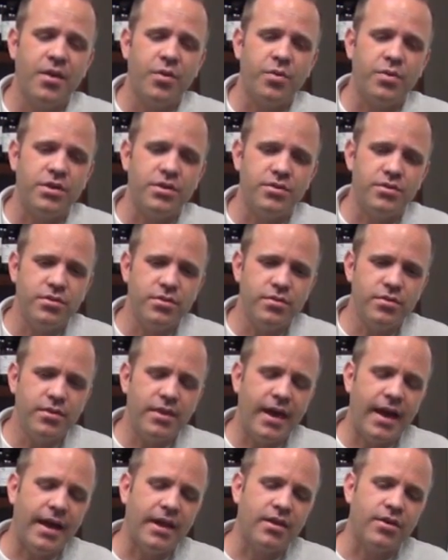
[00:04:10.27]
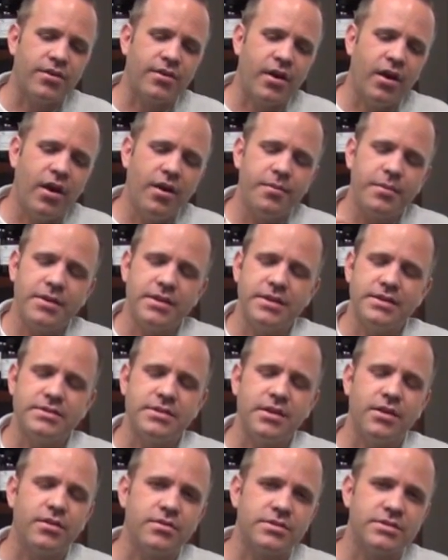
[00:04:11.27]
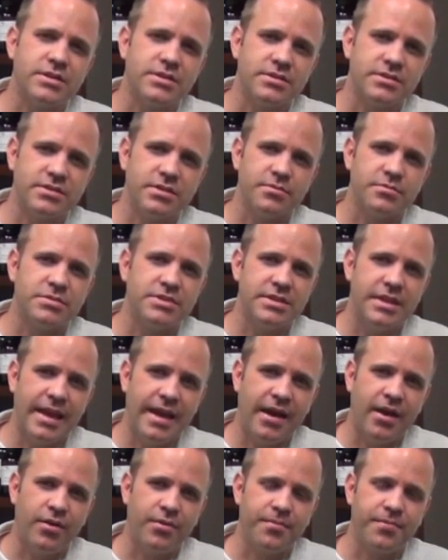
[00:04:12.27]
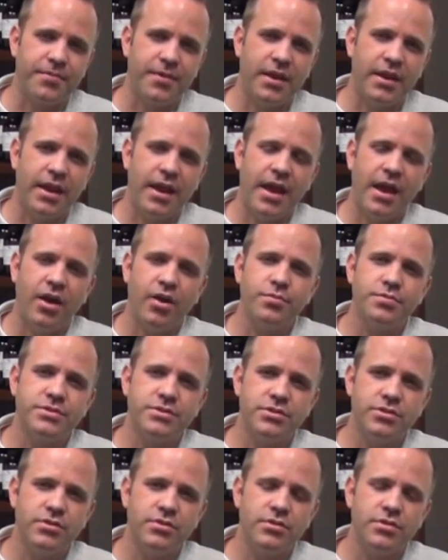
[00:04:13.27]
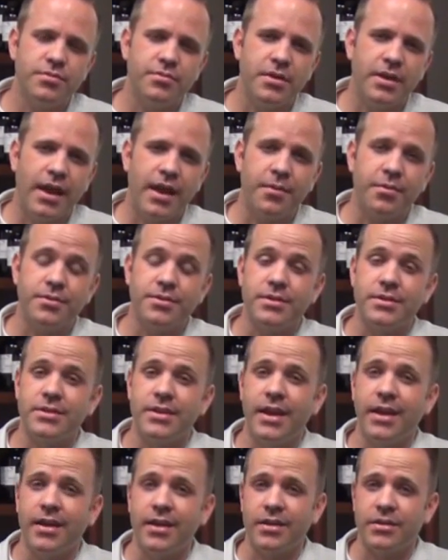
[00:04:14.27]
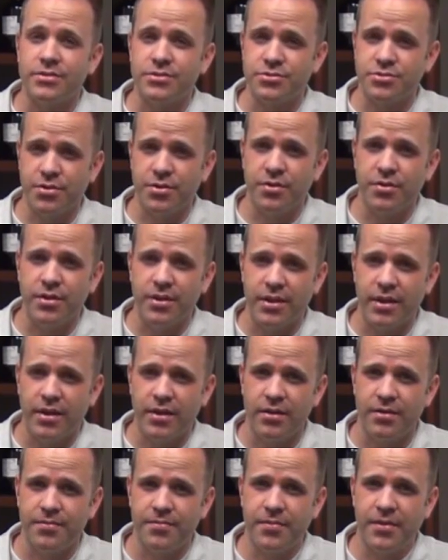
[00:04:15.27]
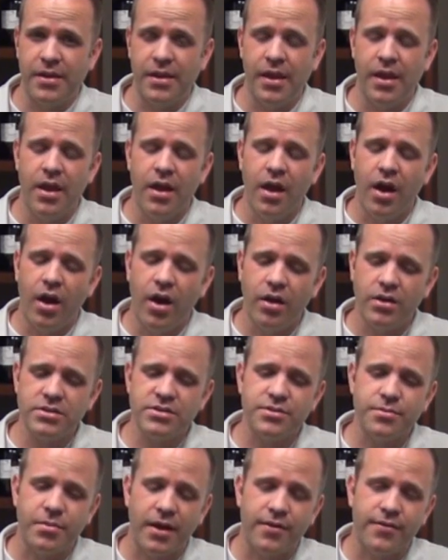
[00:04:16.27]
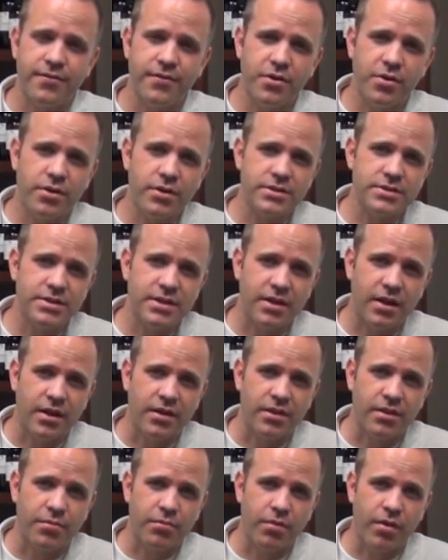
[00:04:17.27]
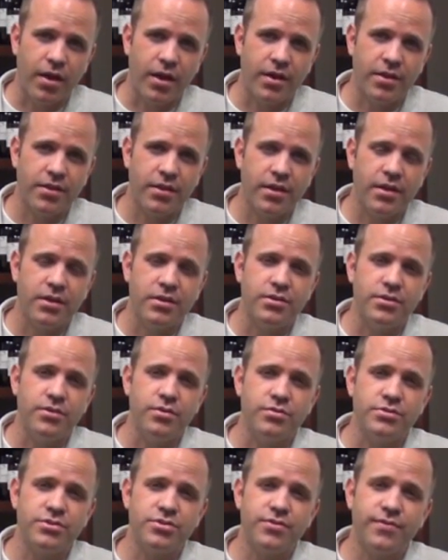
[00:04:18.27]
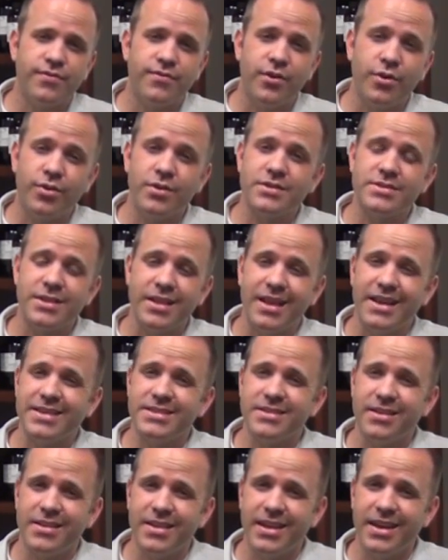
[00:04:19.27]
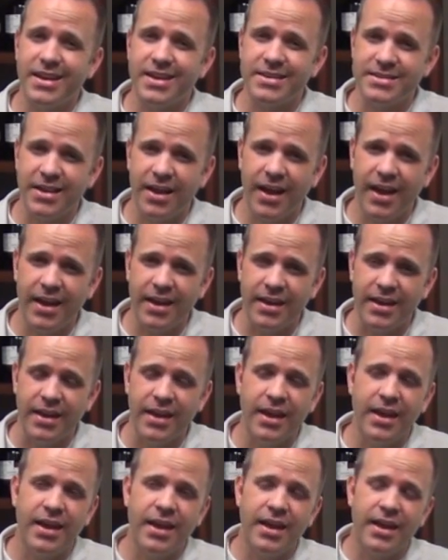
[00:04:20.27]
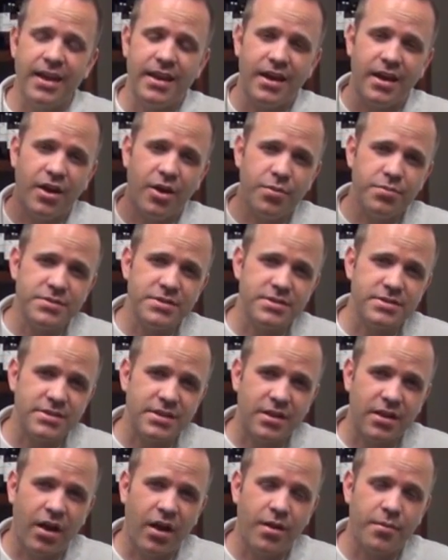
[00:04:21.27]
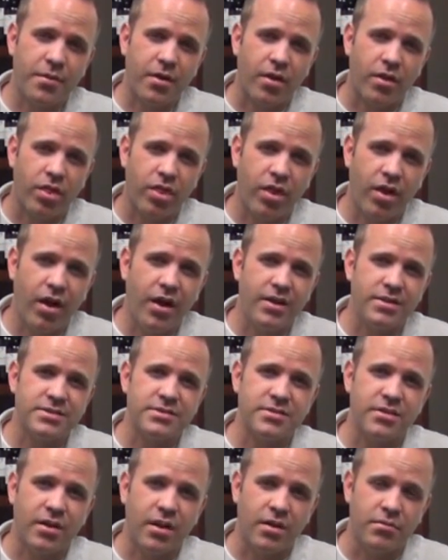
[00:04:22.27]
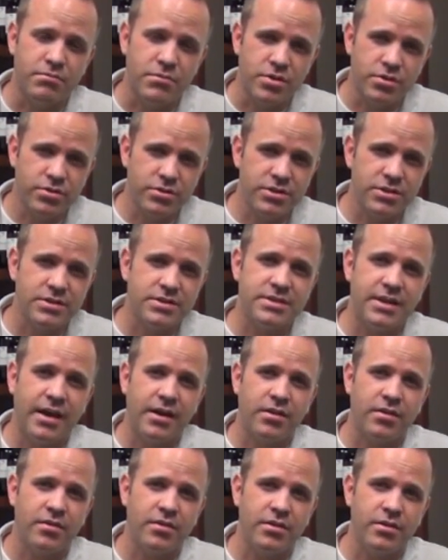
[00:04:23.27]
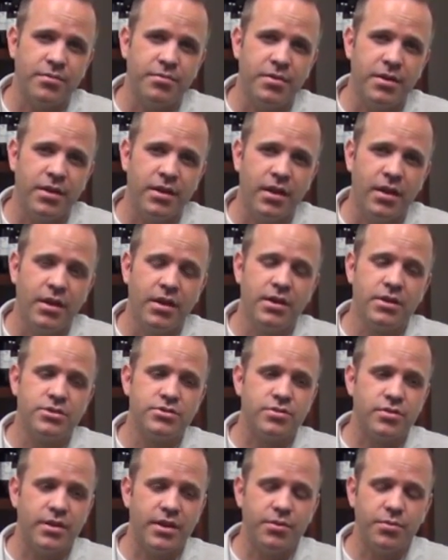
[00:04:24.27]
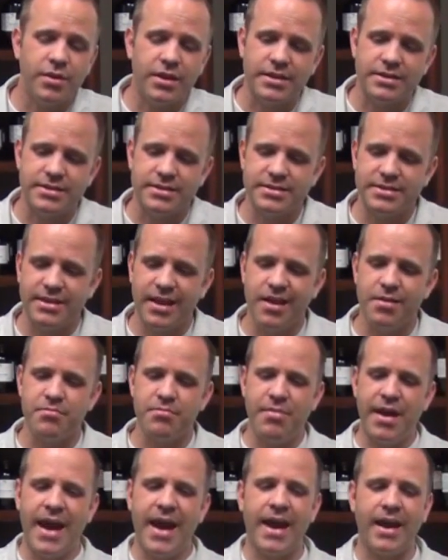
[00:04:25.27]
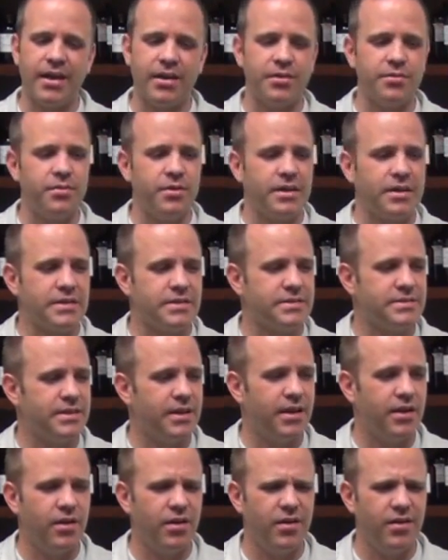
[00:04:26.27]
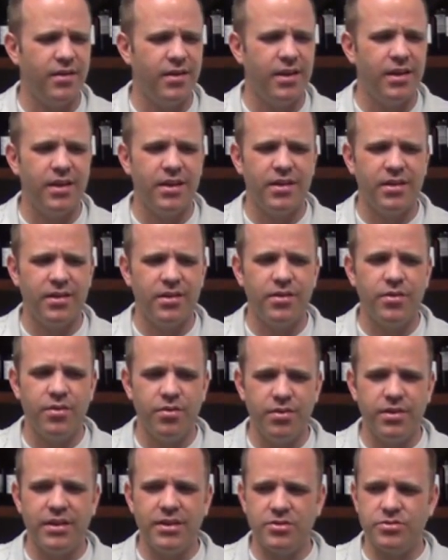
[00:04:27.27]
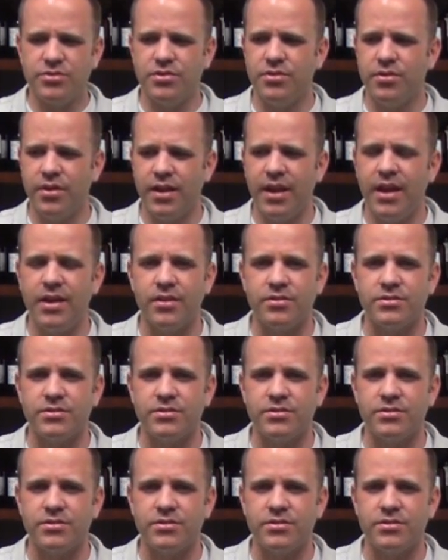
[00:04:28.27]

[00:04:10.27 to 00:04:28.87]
When you do that, you're calming these other systems down, and it helps you to be able to take control again. Also, by focusing on the breath, you focus less on the anxiety, and it helps us to calm our thoughts and our emotions down a little bit. So then we can step back and we can say, things are okay.